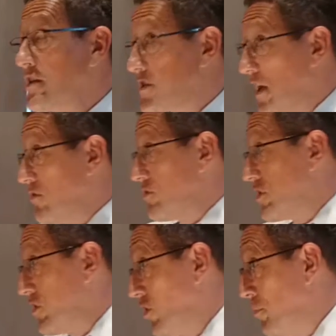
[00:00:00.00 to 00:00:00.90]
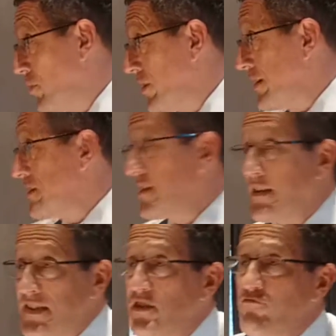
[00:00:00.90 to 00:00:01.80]
So, to your point,
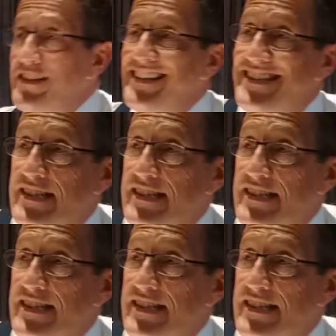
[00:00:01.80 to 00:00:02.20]
and this is really